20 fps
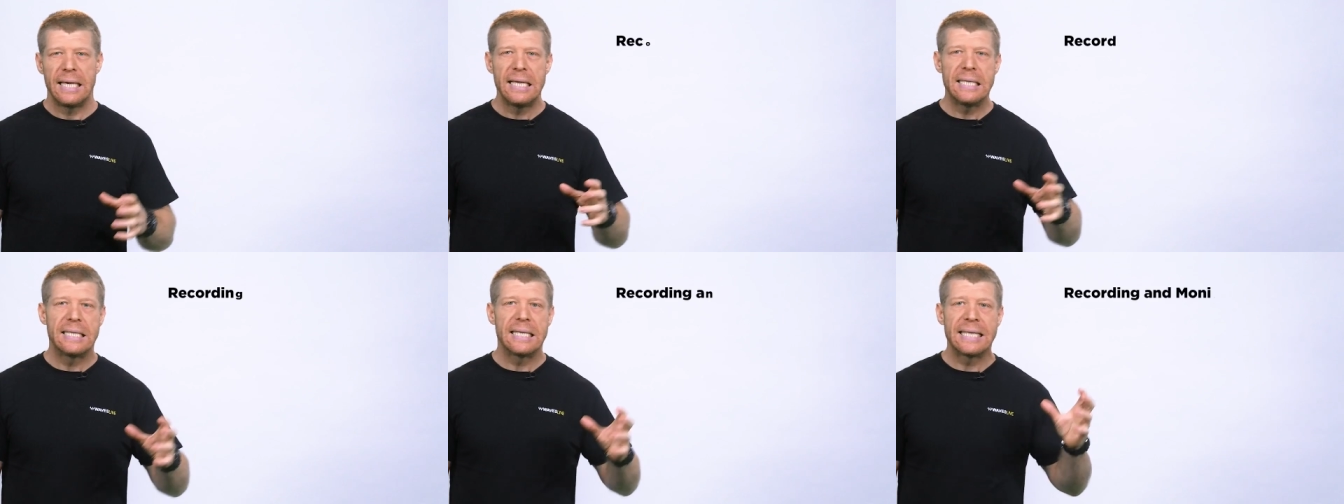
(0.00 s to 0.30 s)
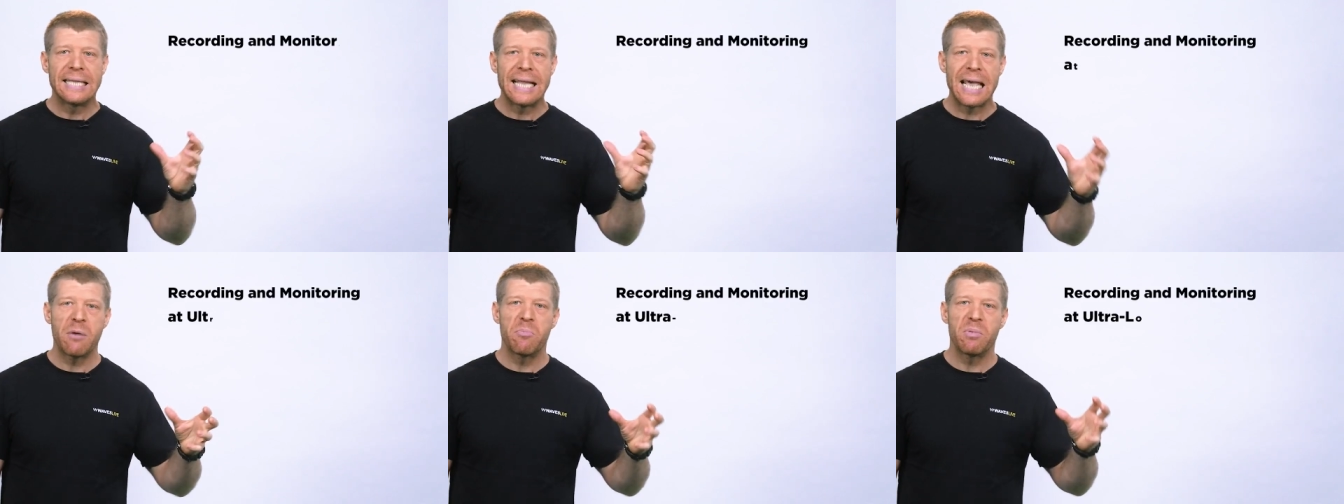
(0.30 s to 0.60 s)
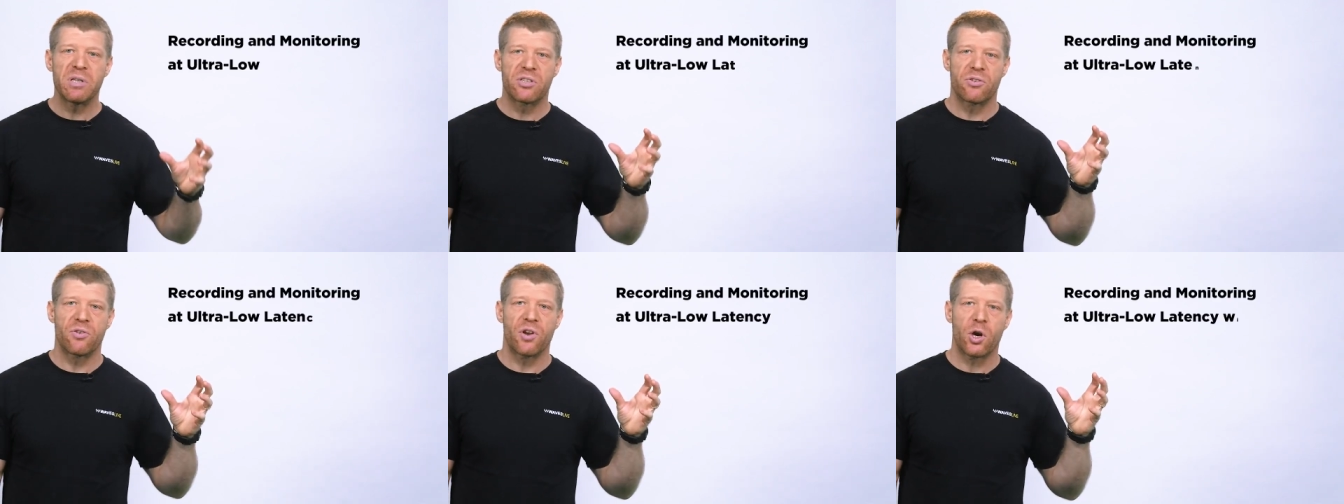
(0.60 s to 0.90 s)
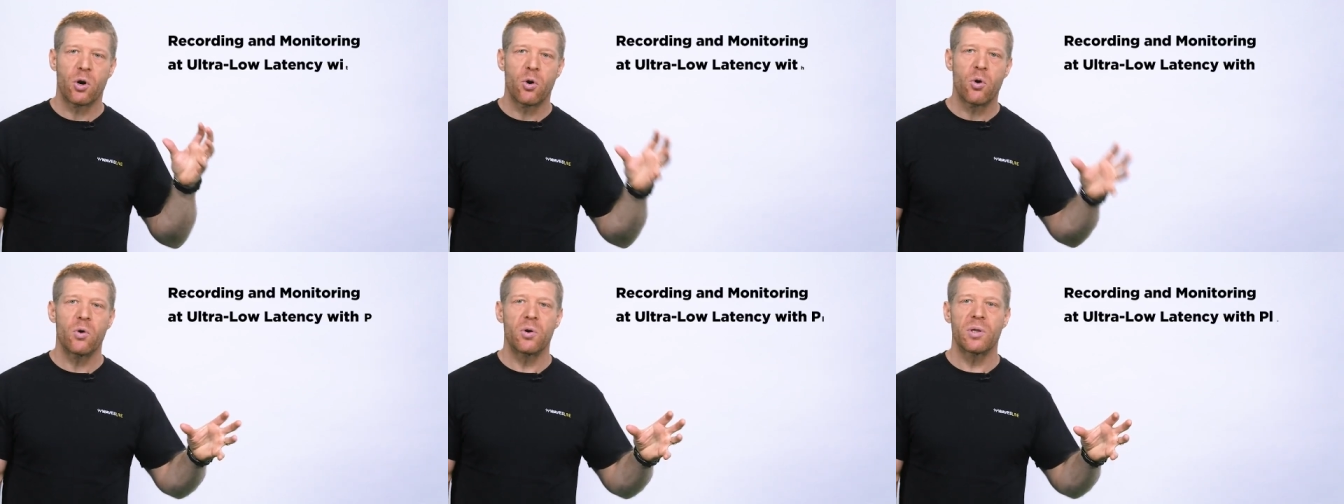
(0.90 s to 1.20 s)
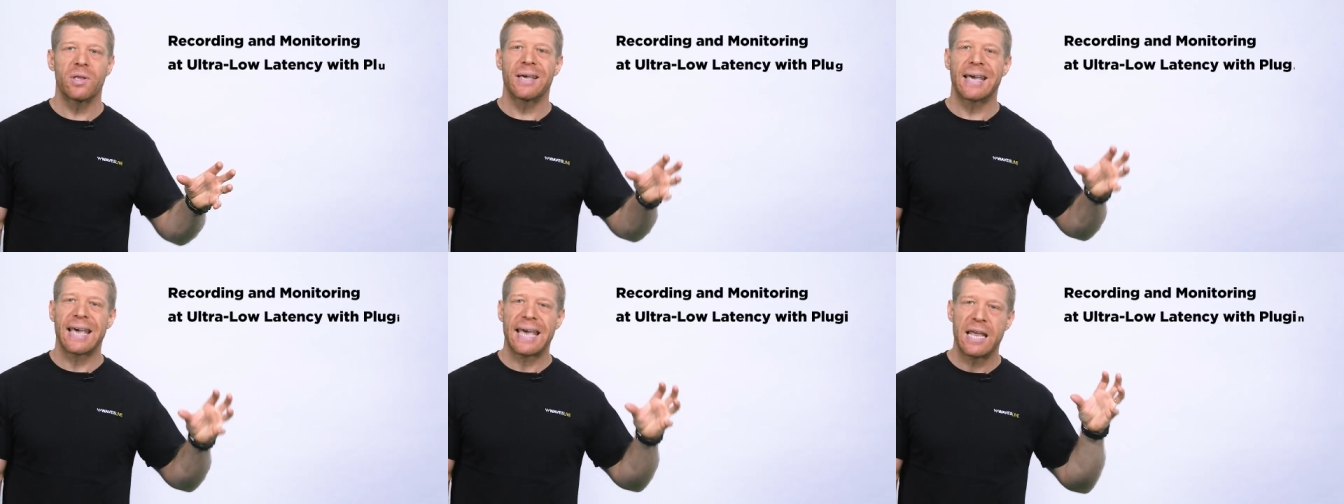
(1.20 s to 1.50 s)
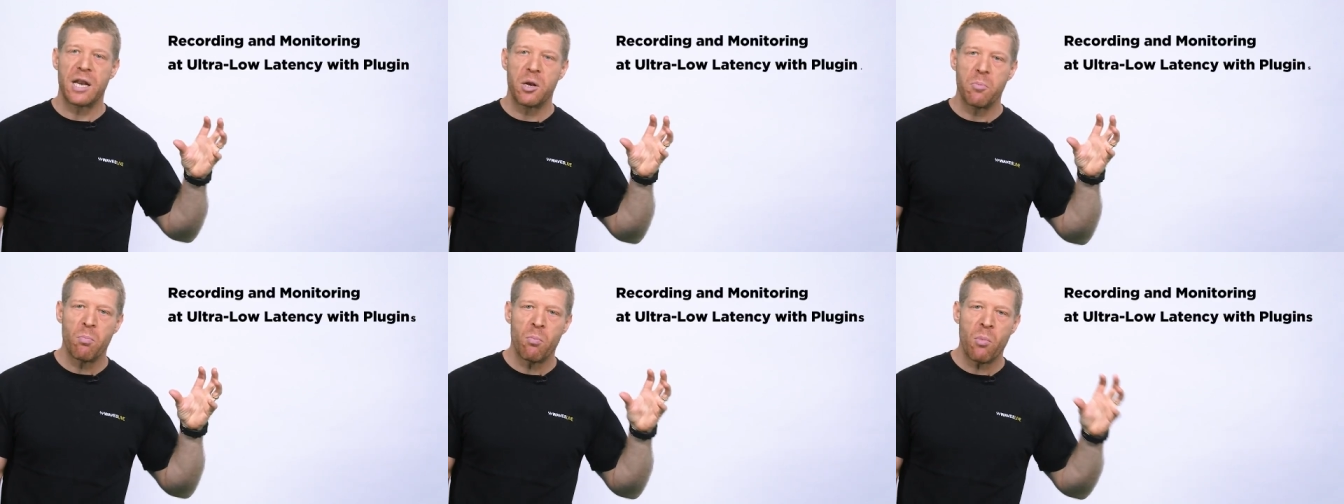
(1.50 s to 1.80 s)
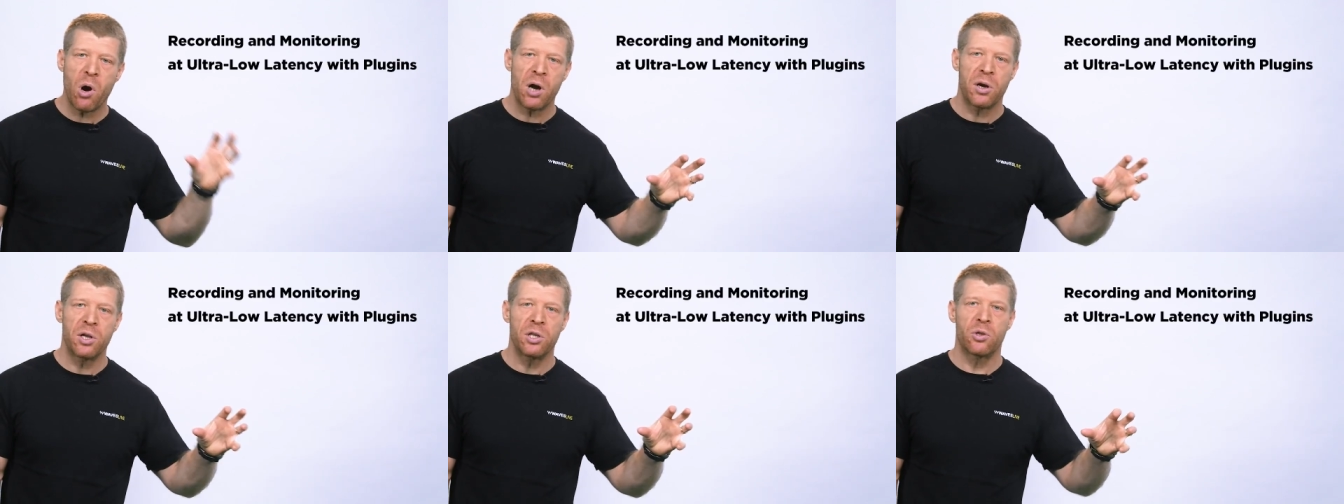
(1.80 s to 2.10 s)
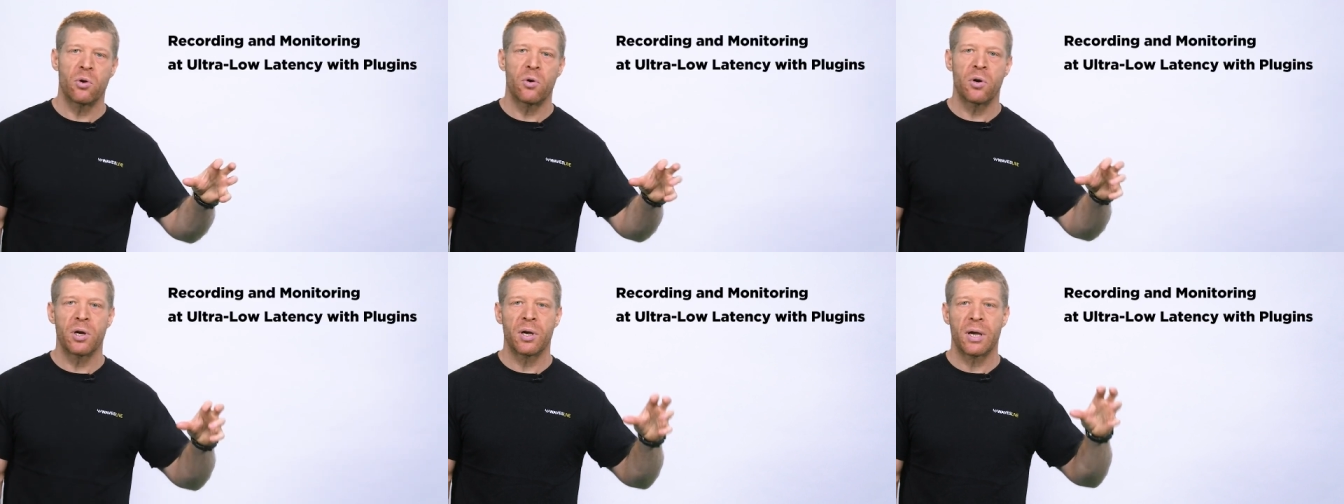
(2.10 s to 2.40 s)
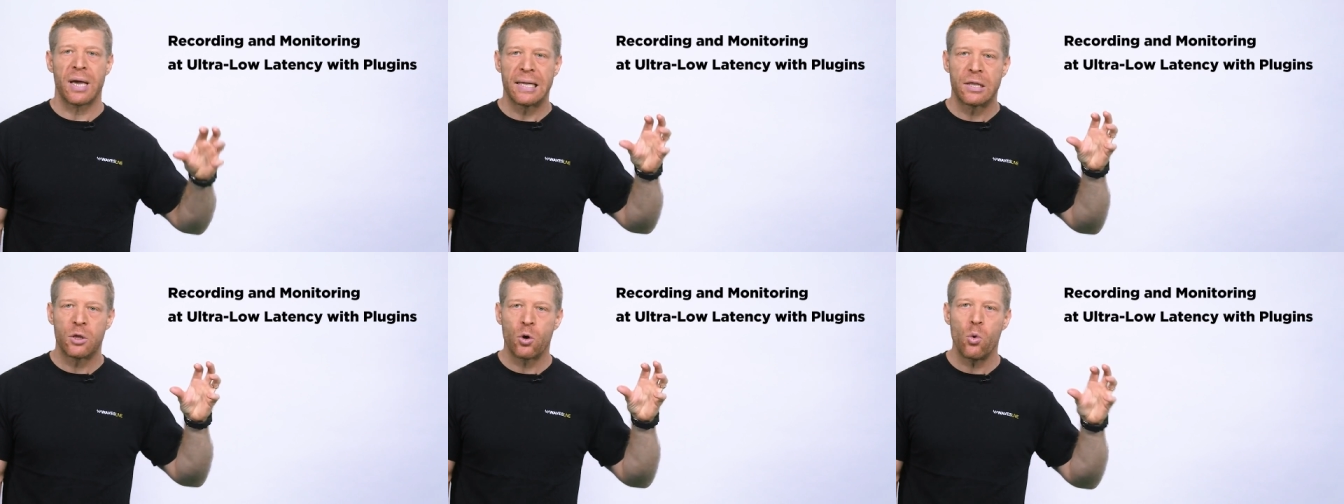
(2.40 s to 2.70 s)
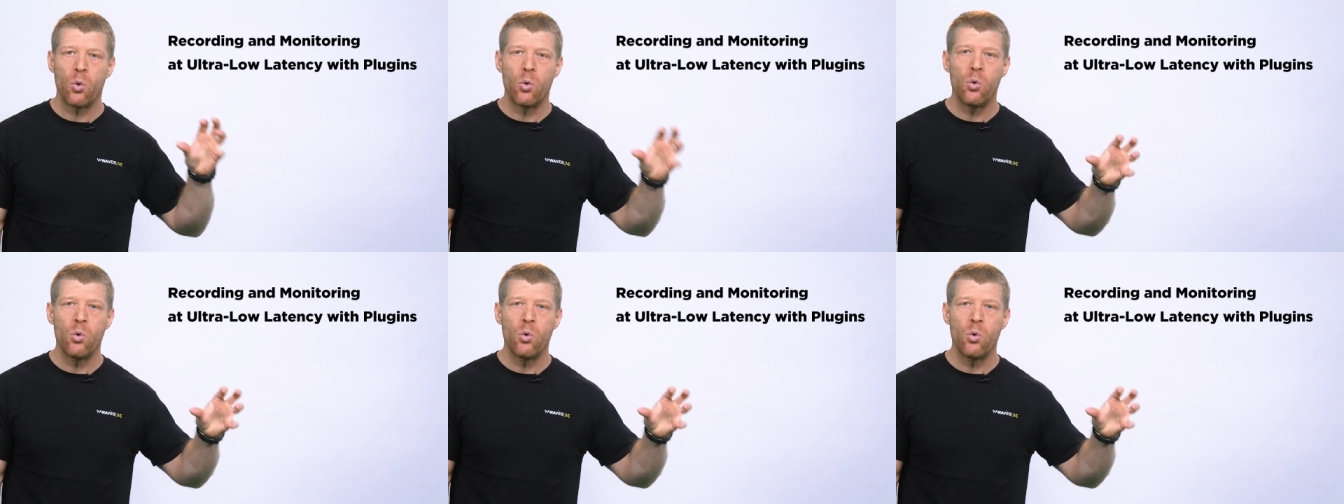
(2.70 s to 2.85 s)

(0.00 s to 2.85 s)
It enables recording and monitoring at